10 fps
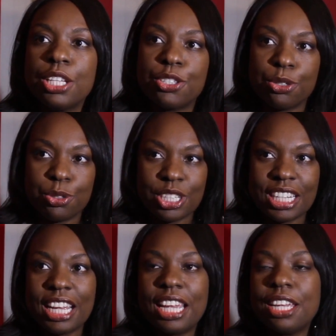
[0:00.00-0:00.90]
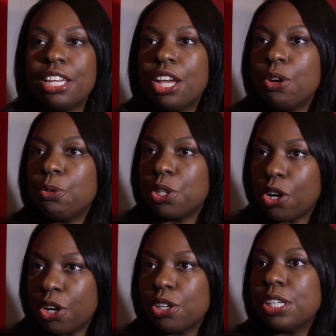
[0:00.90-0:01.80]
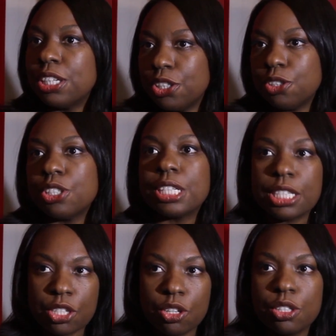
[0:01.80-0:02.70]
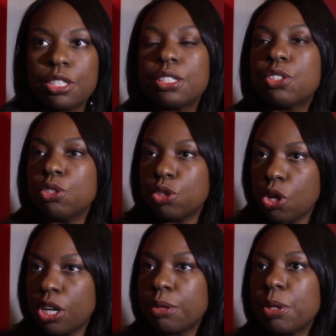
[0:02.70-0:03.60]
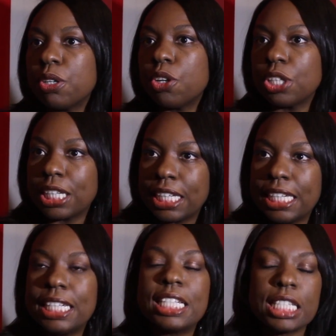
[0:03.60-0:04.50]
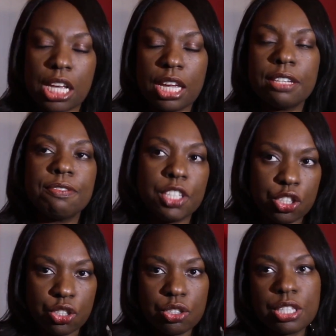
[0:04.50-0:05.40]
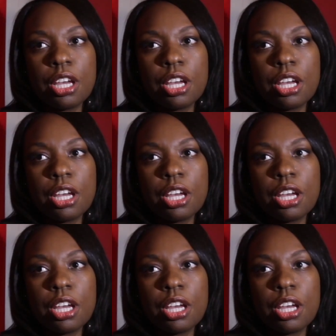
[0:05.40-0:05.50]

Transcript: So today we are here to consult to talk about our key design features